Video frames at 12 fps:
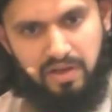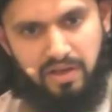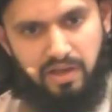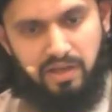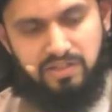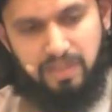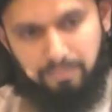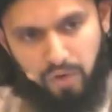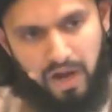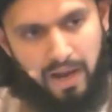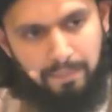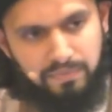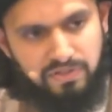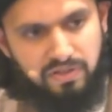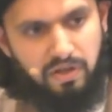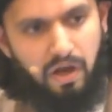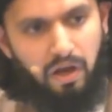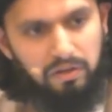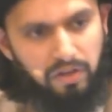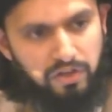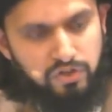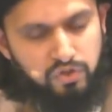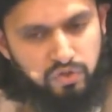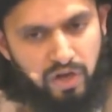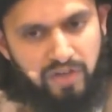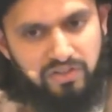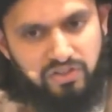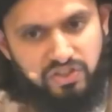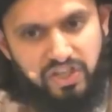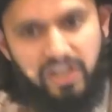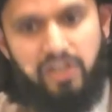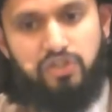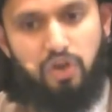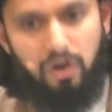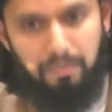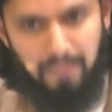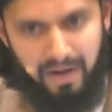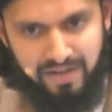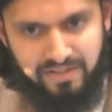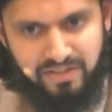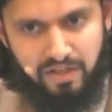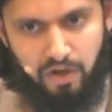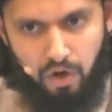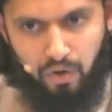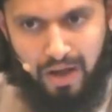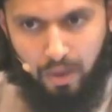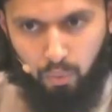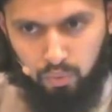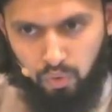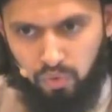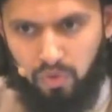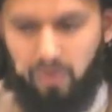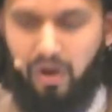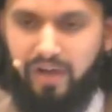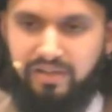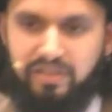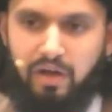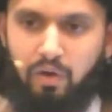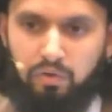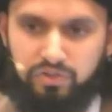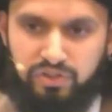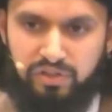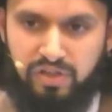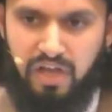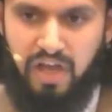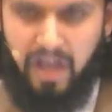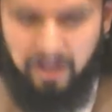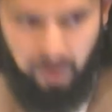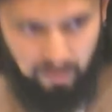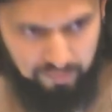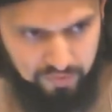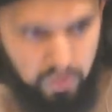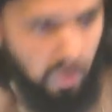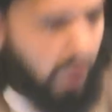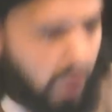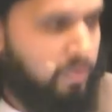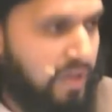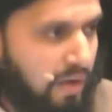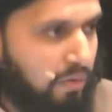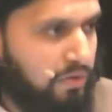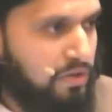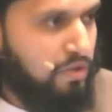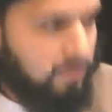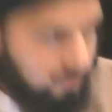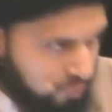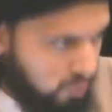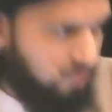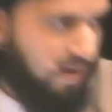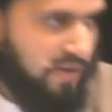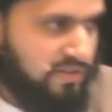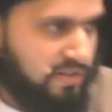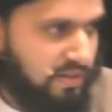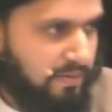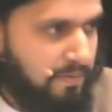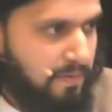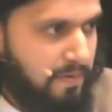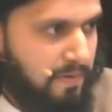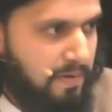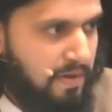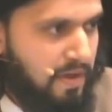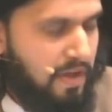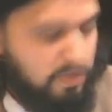is that perhaps Allah is trying to change our mindset, our outlook, our ideology, and our view on reality through fasting. So